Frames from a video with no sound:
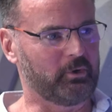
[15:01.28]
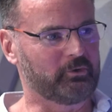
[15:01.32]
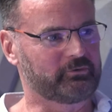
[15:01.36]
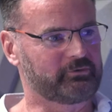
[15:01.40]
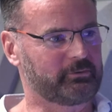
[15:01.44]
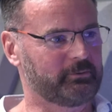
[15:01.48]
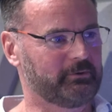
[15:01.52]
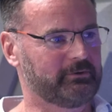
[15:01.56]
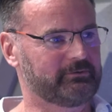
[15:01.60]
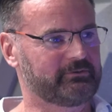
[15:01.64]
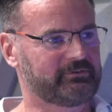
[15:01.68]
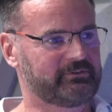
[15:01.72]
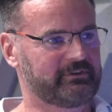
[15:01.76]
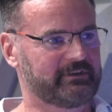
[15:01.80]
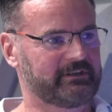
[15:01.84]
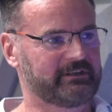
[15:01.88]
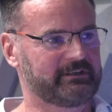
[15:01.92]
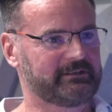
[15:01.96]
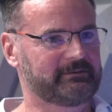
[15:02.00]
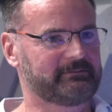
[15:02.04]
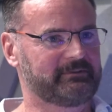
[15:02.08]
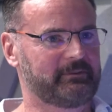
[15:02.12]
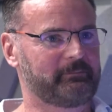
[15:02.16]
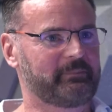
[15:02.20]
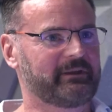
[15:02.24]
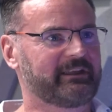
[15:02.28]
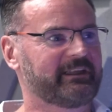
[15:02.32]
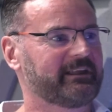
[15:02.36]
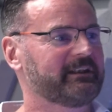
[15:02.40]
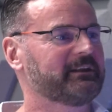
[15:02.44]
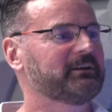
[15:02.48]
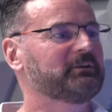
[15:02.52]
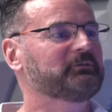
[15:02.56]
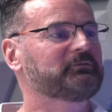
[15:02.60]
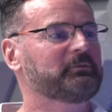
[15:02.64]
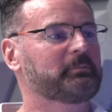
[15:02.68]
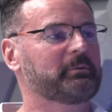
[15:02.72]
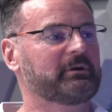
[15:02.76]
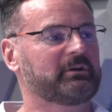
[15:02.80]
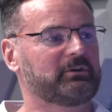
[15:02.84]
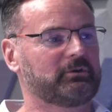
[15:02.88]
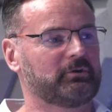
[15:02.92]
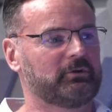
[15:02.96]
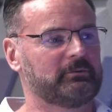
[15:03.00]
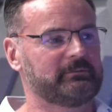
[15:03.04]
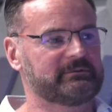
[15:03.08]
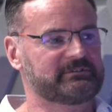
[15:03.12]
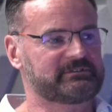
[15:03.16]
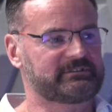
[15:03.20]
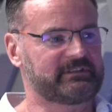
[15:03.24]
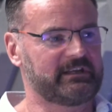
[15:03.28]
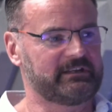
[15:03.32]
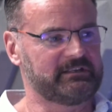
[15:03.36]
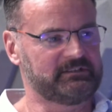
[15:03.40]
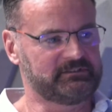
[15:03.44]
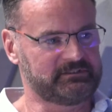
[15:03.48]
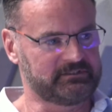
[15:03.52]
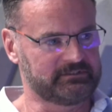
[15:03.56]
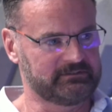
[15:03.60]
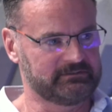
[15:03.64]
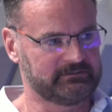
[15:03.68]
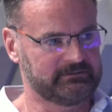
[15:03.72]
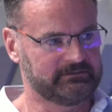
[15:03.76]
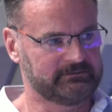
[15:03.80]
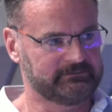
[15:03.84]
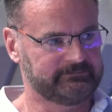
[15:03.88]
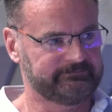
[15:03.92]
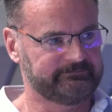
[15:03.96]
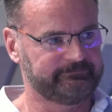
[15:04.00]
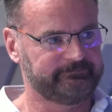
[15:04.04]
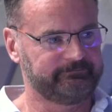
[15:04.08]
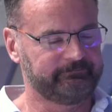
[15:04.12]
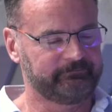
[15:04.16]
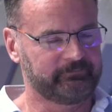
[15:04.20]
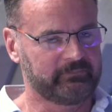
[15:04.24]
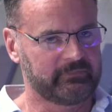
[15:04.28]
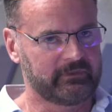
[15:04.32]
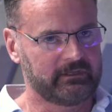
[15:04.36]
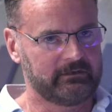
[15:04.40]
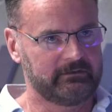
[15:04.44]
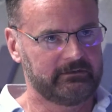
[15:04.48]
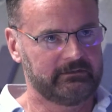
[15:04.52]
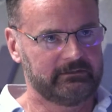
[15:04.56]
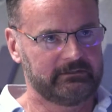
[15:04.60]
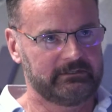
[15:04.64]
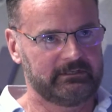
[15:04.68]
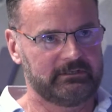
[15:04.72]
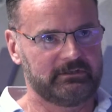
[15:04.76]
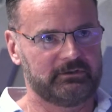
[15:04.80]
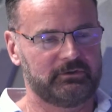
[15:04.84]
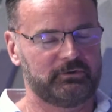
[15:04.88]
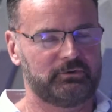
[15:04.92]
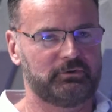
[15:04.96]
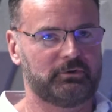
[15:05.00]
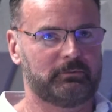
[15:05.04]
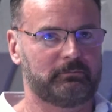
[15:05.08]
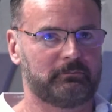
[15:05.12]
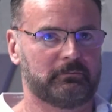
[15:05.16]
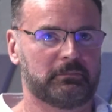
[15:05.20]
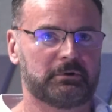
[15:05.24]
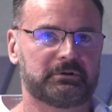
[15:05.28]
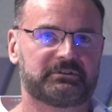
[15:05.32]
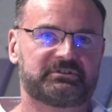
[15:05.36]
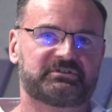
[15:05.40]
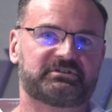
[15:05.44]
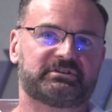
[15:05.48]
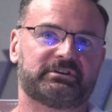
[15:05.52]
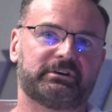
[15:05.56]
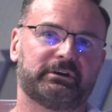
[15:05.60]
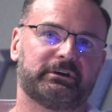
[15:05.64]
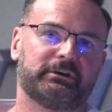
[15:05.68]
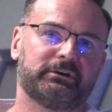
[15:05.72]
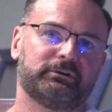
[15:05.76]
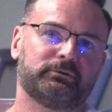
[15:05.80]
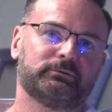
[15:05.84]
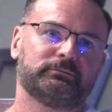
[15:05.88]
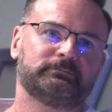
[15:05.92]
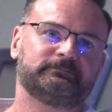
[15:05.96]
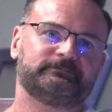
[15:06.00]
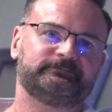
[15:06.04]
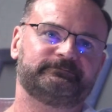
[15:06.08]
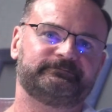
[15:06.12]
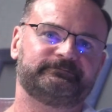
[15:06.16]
towards the beginning of the procurement stage. Number 2,